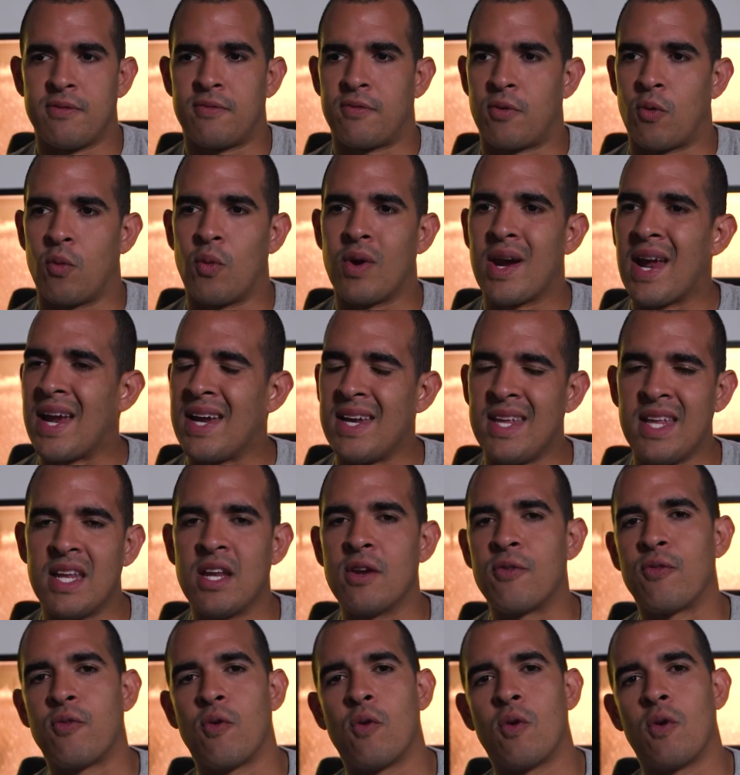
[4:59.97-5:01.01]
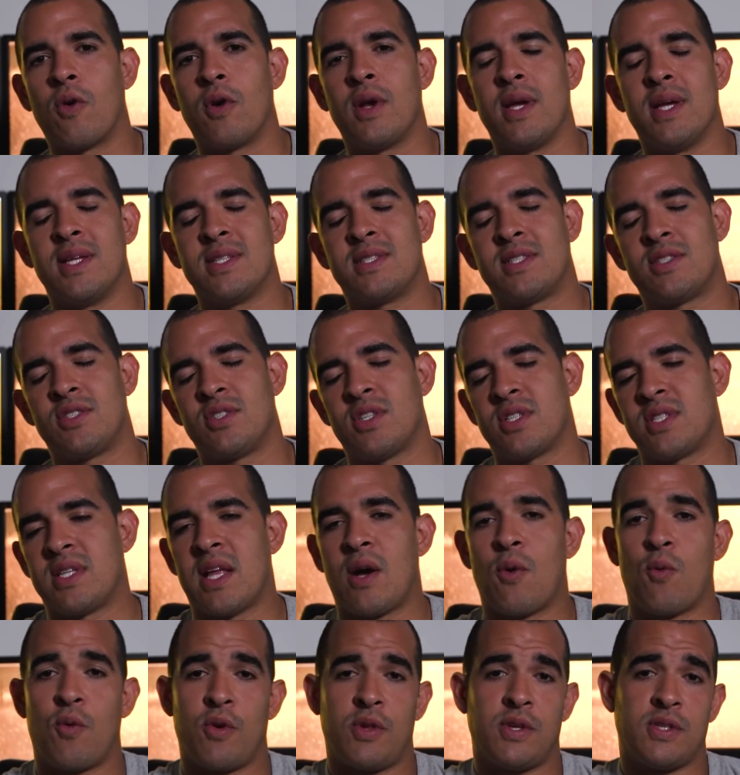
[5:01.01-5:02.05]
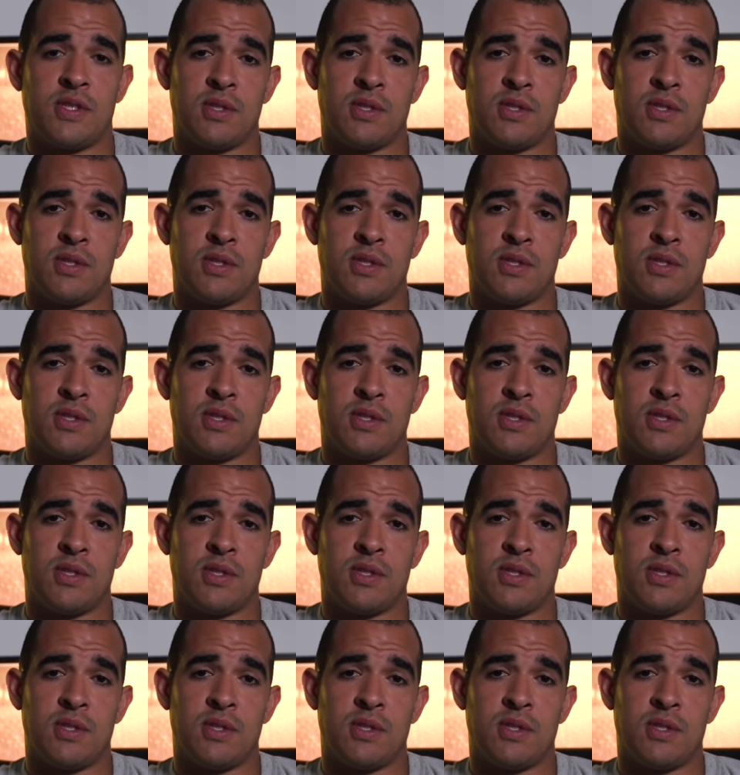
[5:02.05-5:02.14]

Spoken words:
for what I need it for, it's just not worth